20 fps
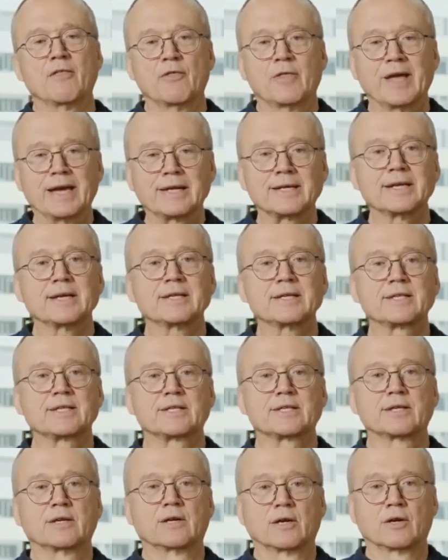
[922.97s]
That
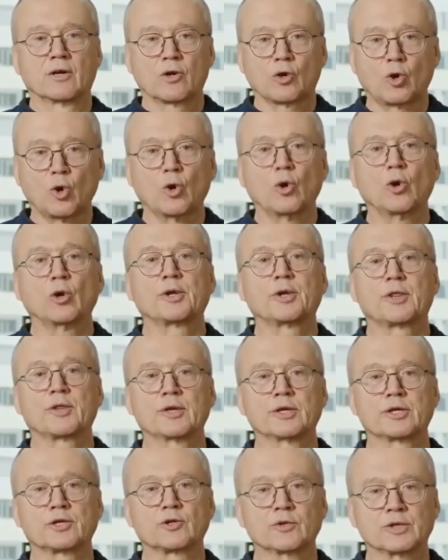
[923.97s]
is called
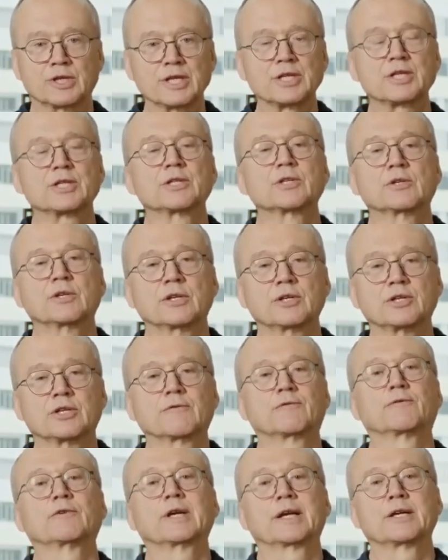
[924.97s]
the traditional
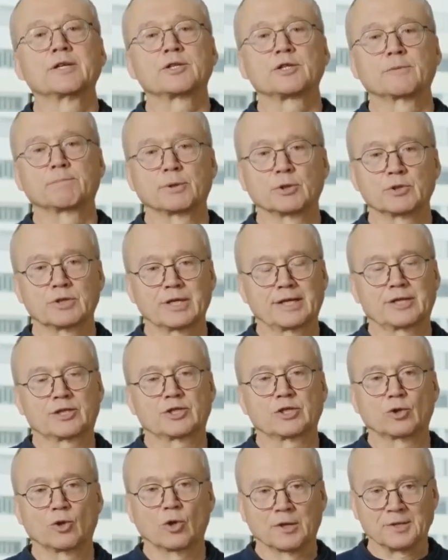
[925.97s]
differential
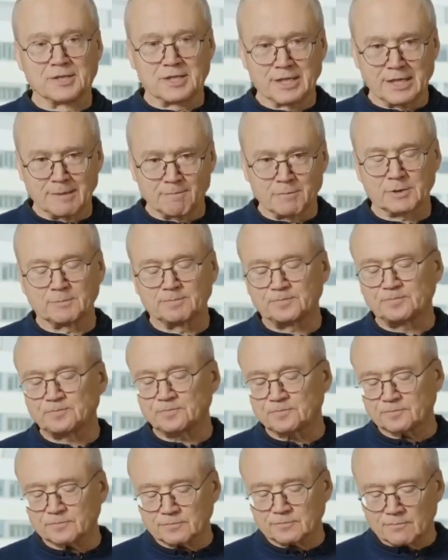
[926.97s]
protection concept.
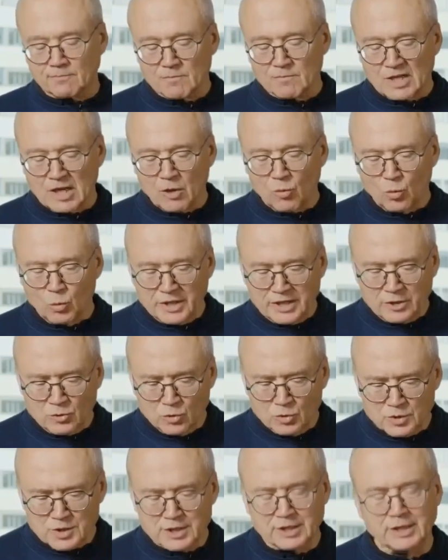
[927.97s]
We
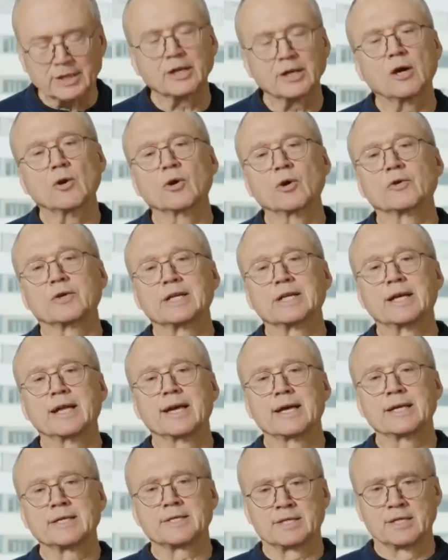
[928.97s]
use it in our
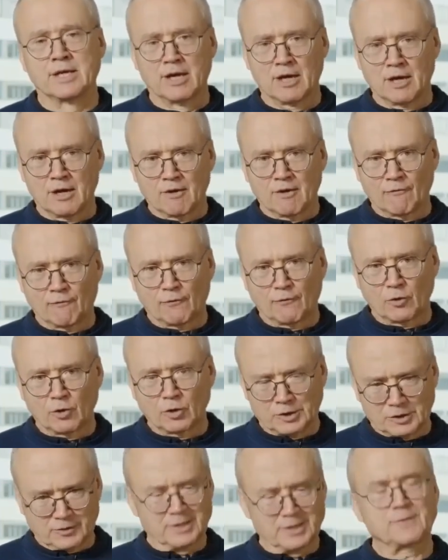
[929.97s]
relays
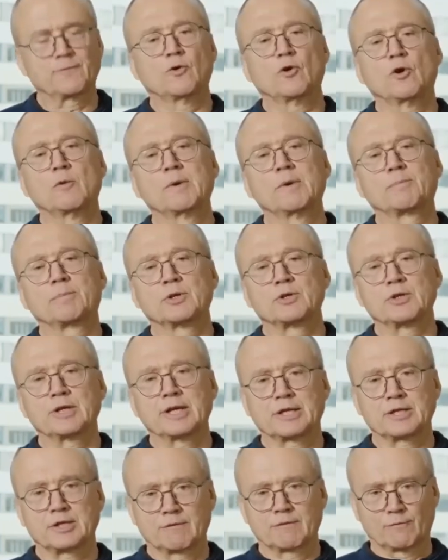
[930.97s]
for transformer
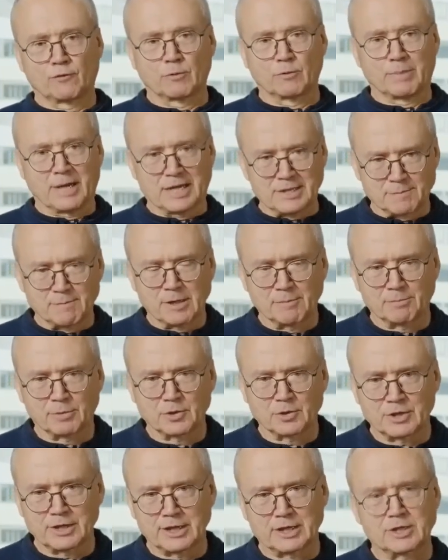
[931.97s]
protection, for busbar
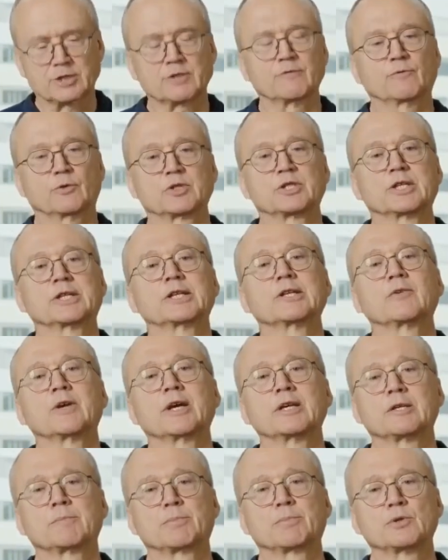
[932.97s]
protection, for
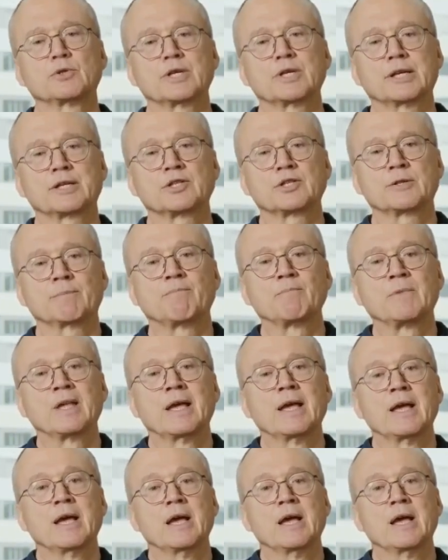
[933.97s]
generator protection.